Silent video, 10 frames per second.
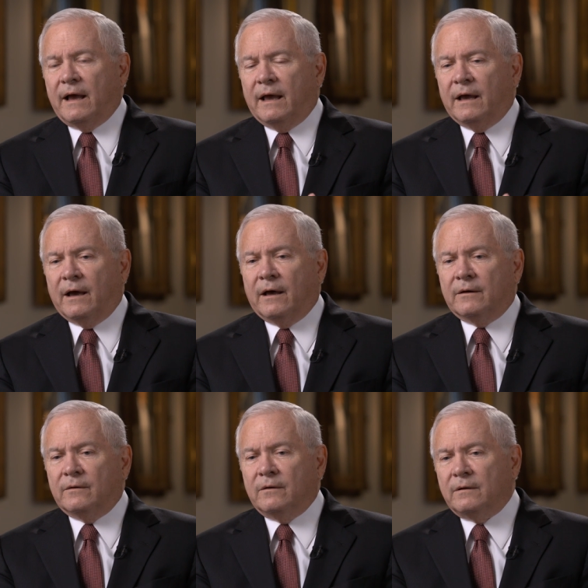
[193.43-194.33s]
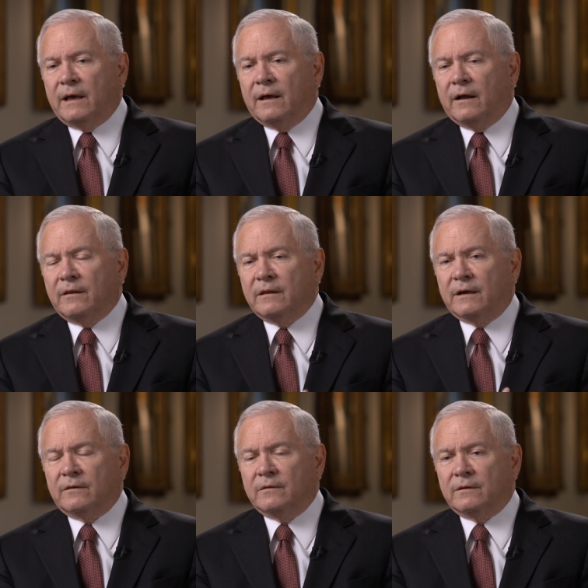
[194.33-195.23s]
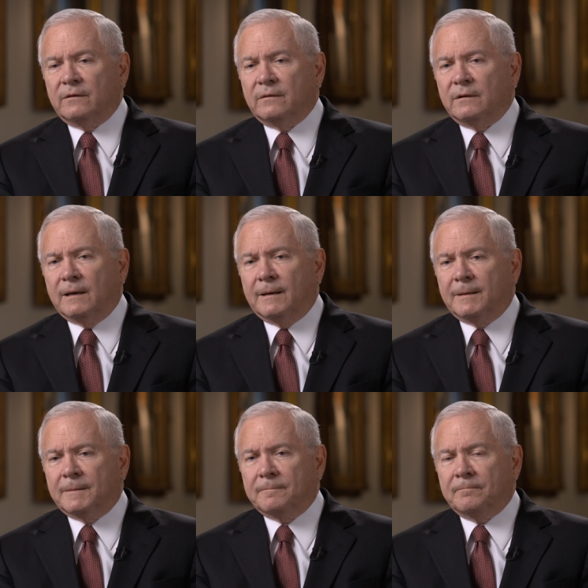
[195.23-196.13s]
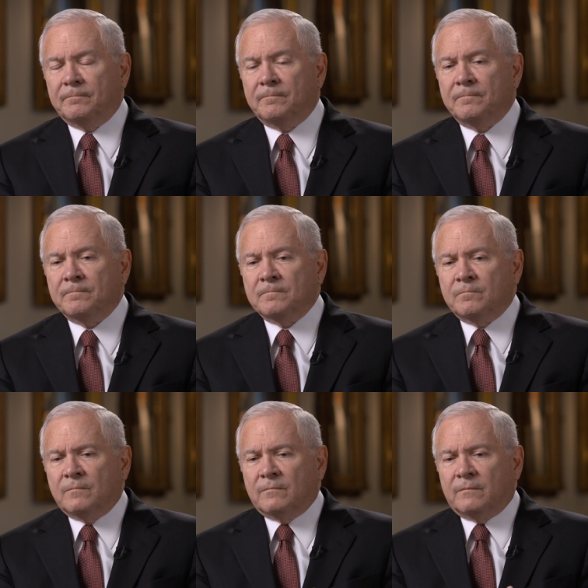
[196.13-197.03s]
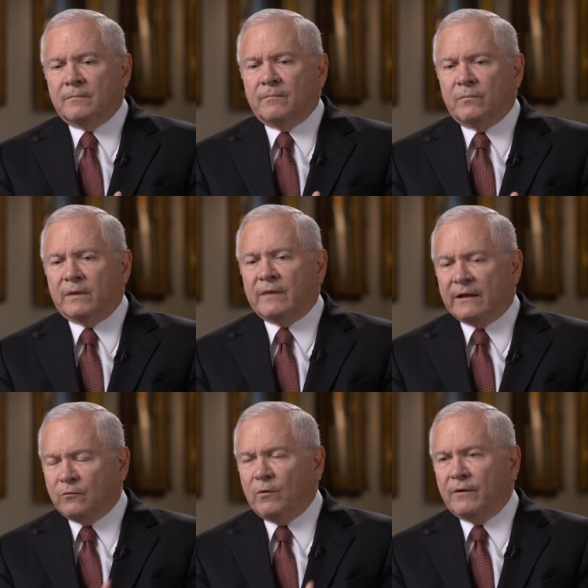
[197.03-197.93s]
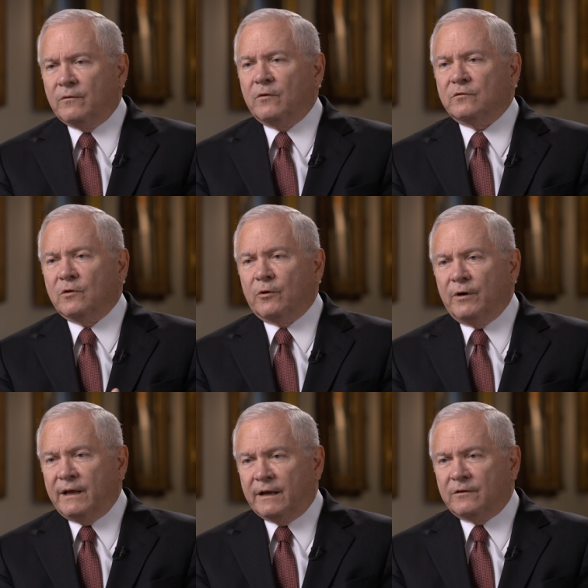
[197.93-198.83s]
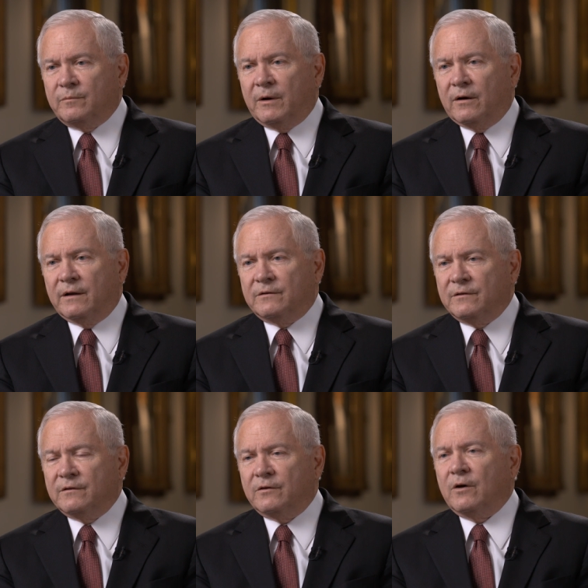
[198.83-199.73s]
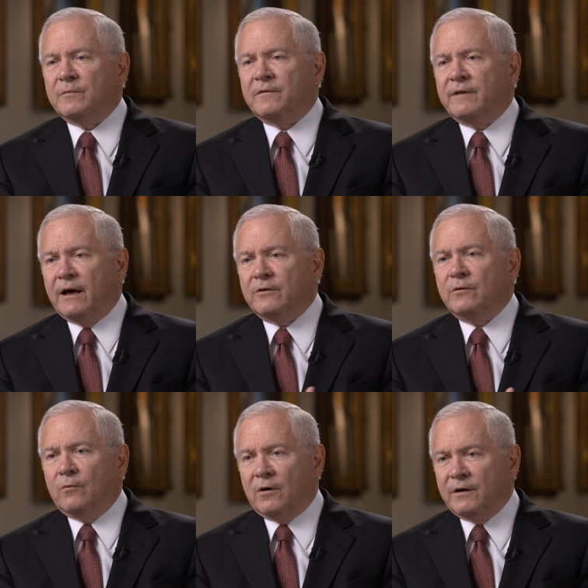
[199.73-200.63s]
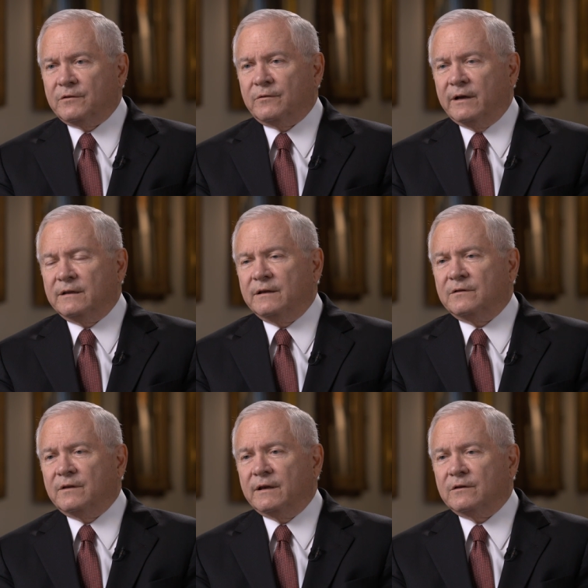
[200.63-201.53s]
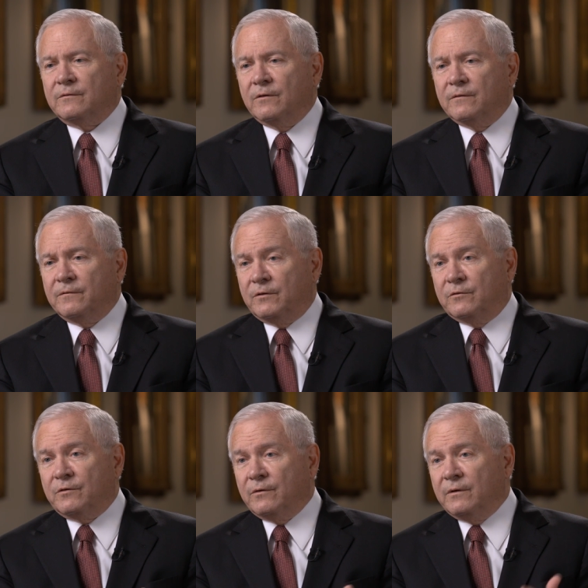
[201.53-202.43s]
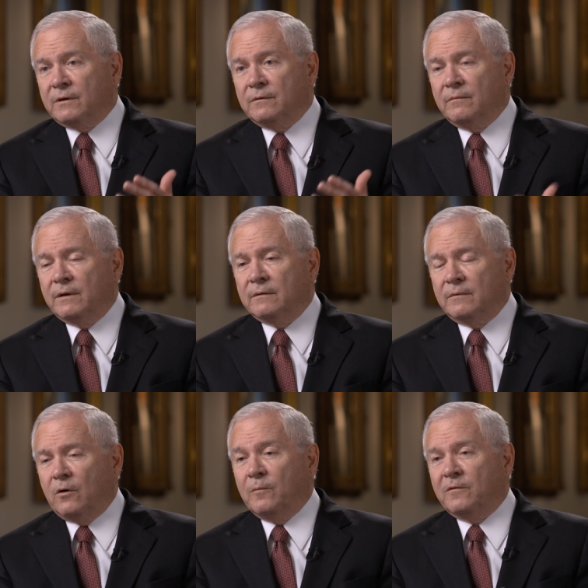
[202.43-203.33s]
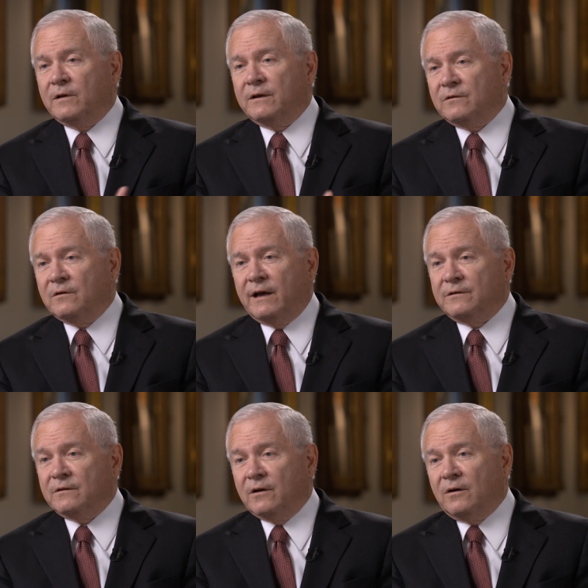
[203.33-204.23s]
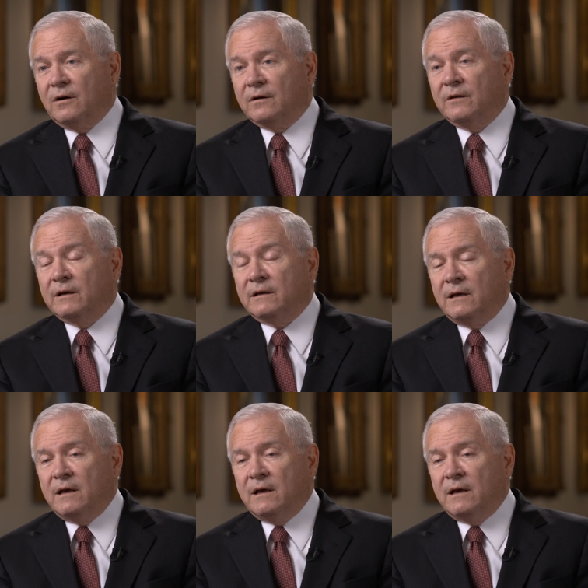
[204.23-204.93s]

And, and I think that, um, that that's one of those learning experiences in terms of how you orchestrate these things for the future that, that hopefully is a lesson learned. That,